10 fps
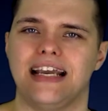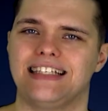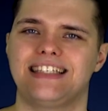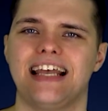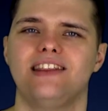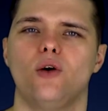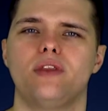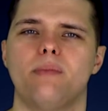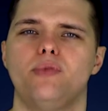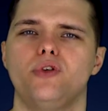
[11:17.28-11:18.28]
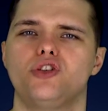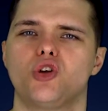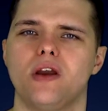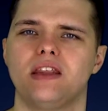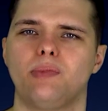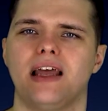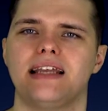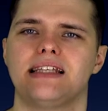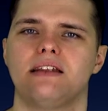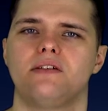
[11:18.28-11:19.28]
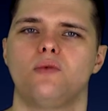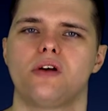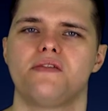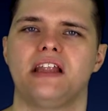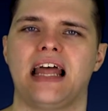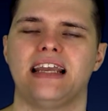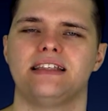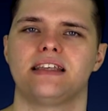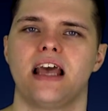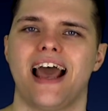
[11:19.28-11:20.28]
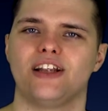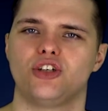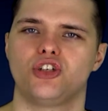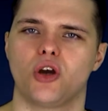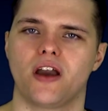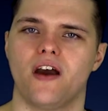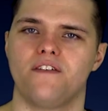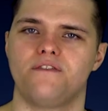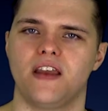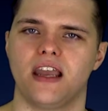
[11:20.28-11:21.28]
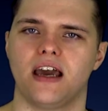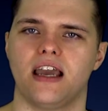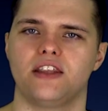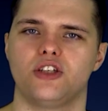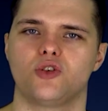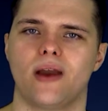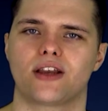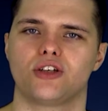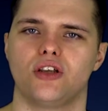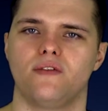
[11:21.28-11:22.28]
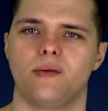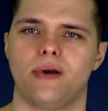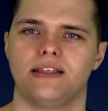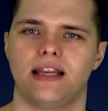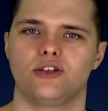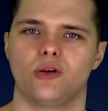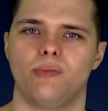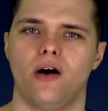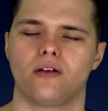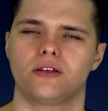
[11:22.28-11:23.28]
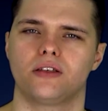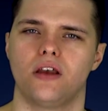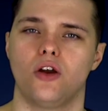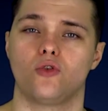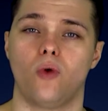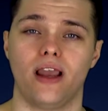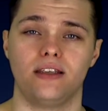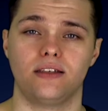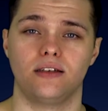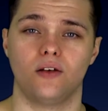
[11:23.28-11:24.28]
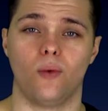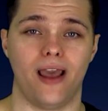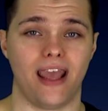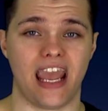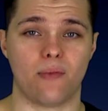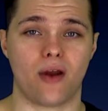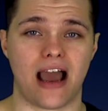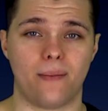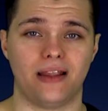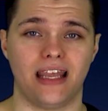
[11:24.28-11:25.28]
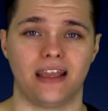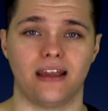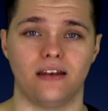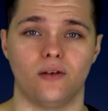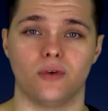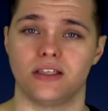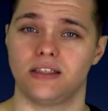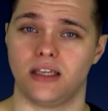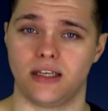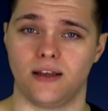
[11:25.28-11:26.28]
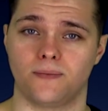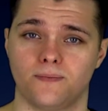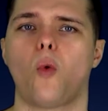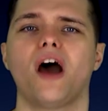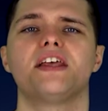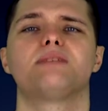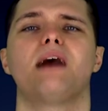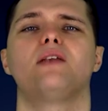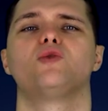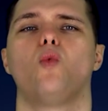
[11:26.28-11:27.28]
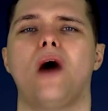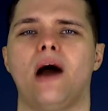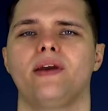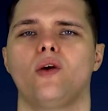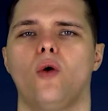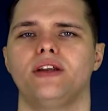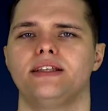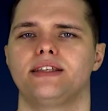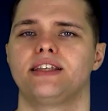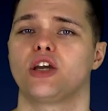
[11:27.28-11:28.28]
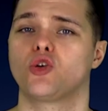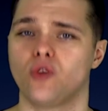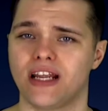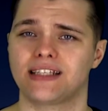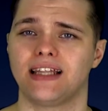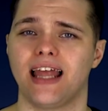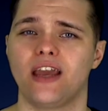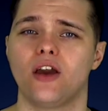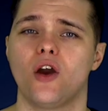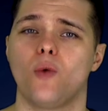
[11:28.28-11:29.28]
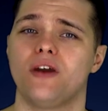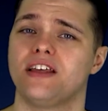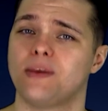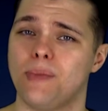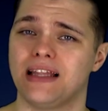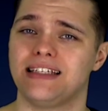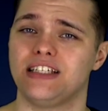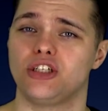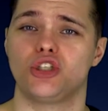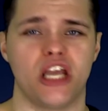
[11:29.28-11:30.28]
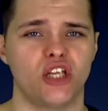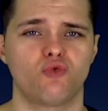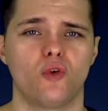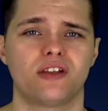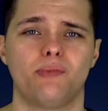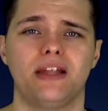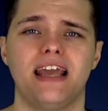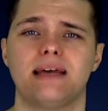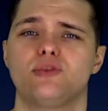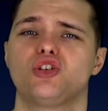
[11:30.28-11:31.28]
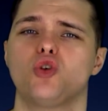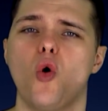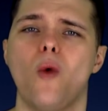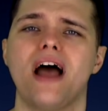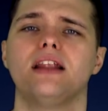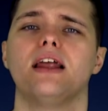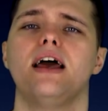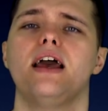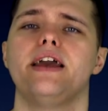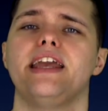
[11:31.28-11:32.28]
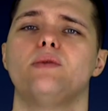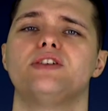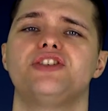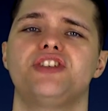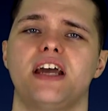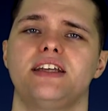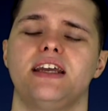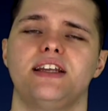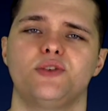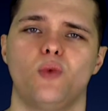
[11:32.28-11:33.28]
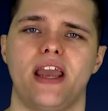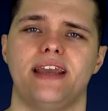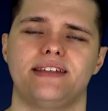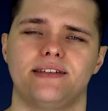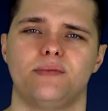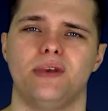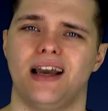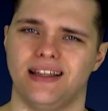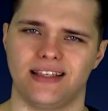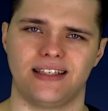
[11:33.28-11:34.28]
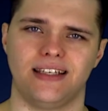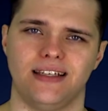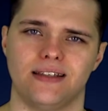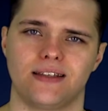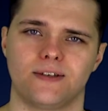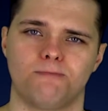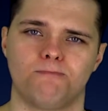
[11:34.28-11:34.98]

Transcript: It's said though that Booth during the play delivered one of the lines and shook a finger in the direction of the presidential box, right where Abraham Lincoln was sitting. While this man was wowing audiences and critics alike with his ability to change roles and play them so well, he was set in his ways behind the scenes.